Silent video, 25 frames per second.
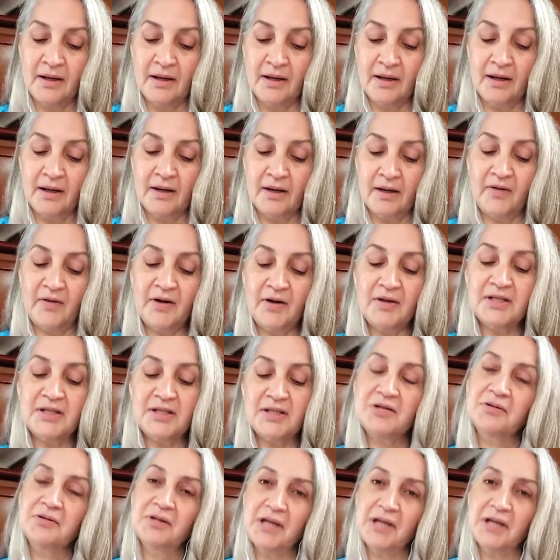A very
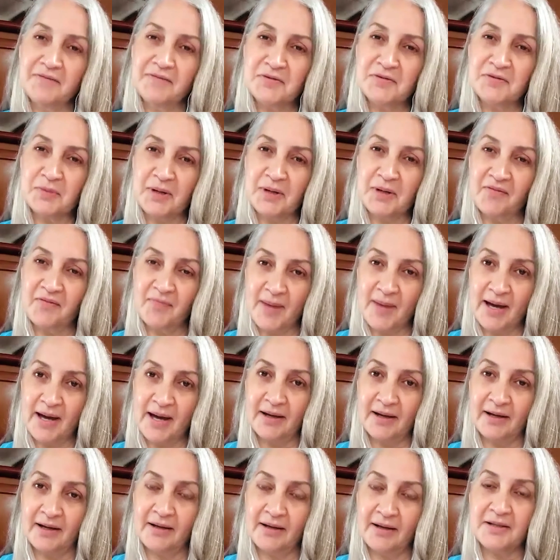dear loved one of
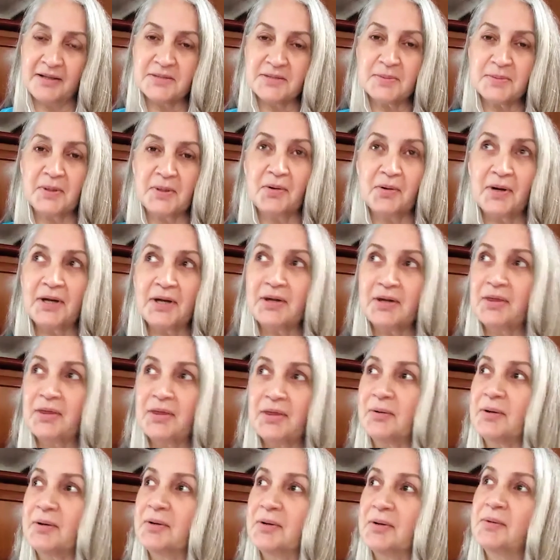mine has been going
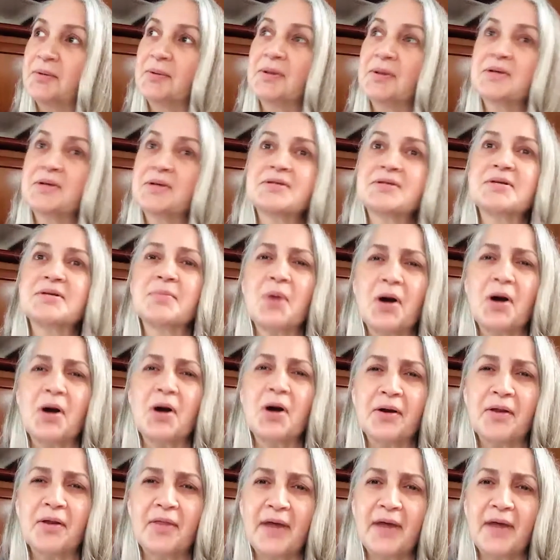through some
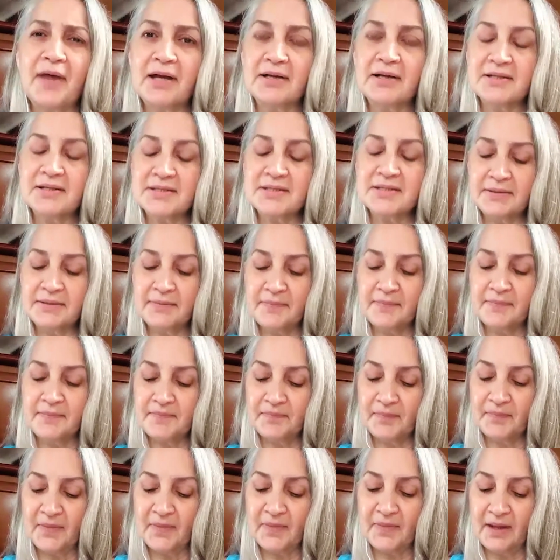hard things.
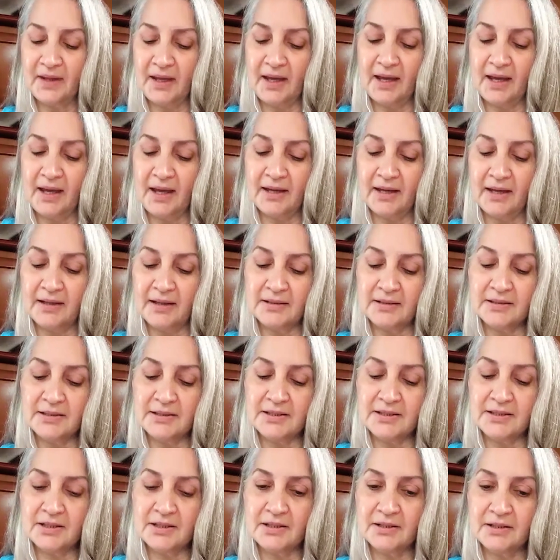
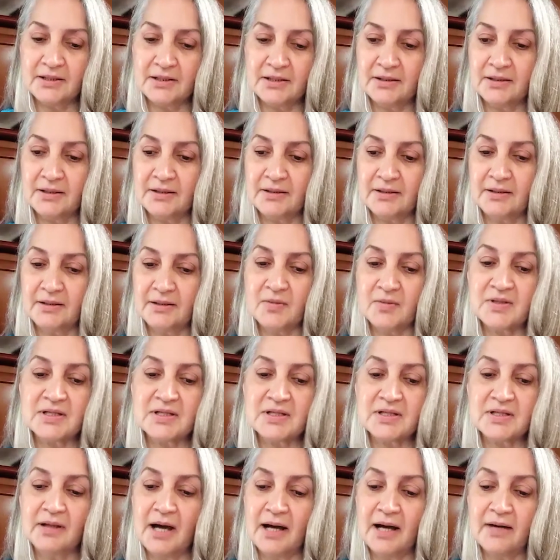And there was
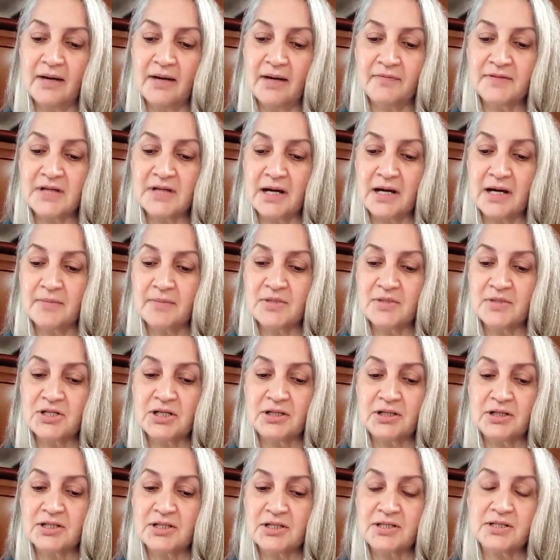a lot of times she
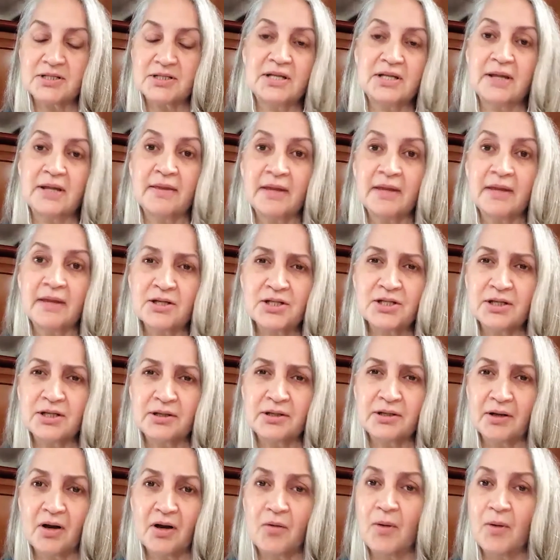just didn't think she
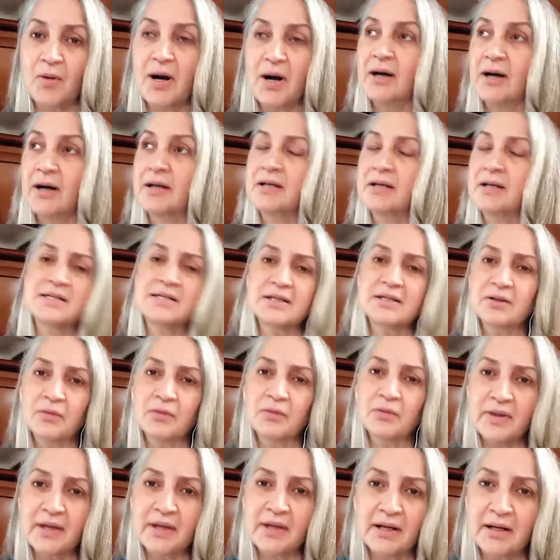could go on and deal
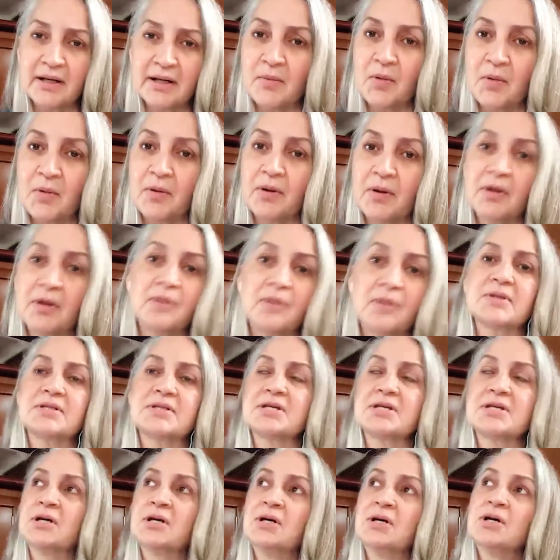with it anymore. It
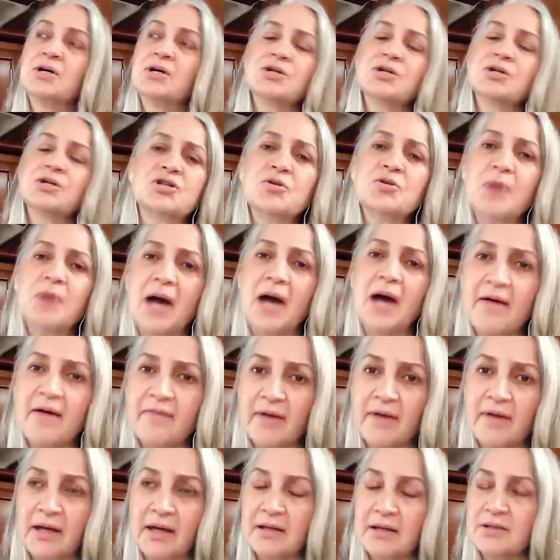was too
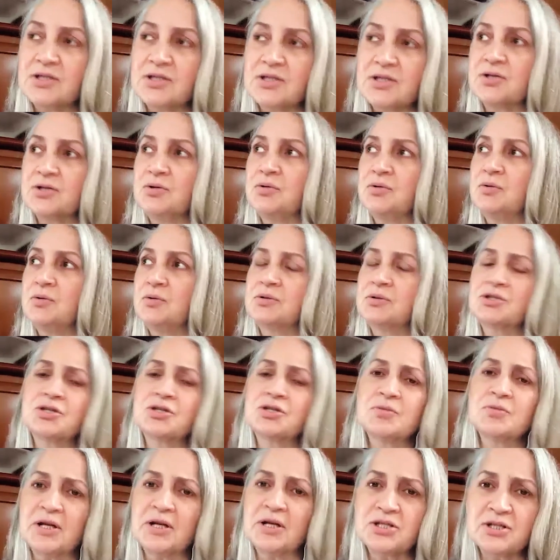heavy, too
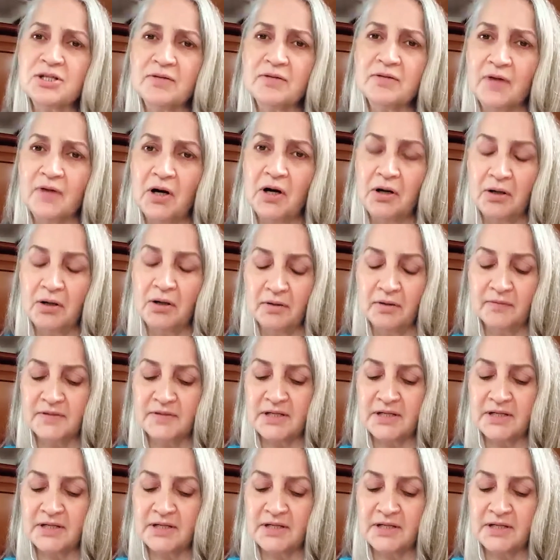much involved.